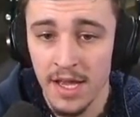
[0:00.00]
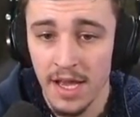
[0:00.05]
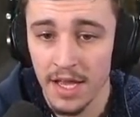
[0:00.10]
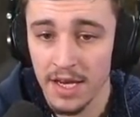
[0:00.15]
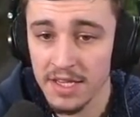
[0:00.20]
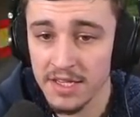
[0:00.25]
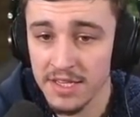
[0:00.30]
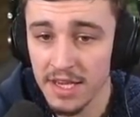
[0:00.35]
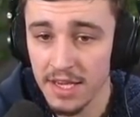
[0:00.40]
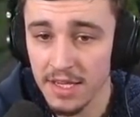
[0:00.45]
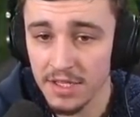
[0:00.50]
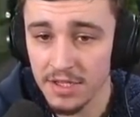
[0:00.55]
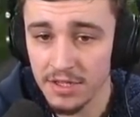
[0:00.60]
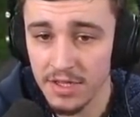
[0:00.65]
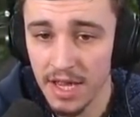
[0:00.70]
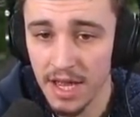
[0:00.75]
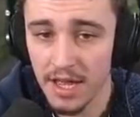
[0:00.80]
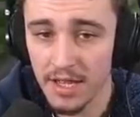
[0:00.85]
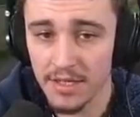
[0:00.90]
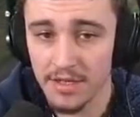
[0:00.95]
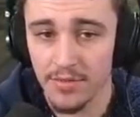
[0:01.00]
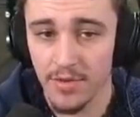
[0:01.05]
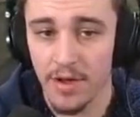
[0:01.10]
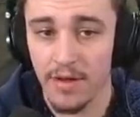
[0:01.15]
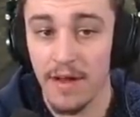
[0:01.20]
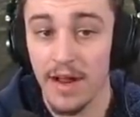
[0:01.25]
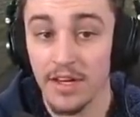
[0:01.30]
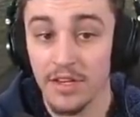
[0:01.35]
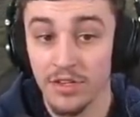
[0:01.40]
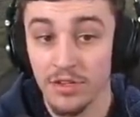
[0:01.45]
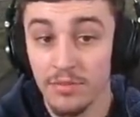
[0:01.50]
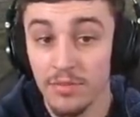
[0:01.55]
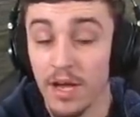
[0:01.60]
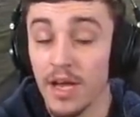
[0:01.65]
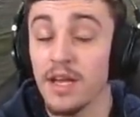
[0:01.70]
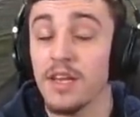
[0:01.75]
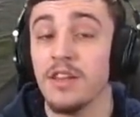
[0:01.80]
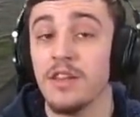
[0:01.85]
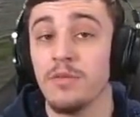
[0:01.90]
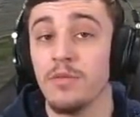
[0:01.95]
and it takes you down to our actual
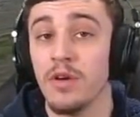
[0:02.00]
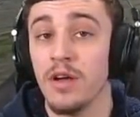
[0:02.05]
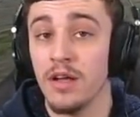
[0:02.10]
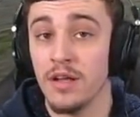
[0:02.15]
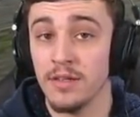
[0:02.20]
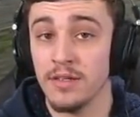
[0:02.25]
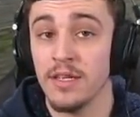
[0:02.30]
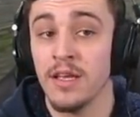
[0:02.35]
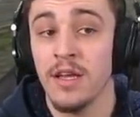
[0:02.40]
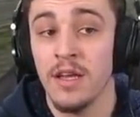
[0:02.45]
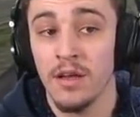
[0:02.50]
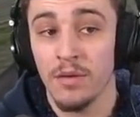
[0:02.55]
mine in the world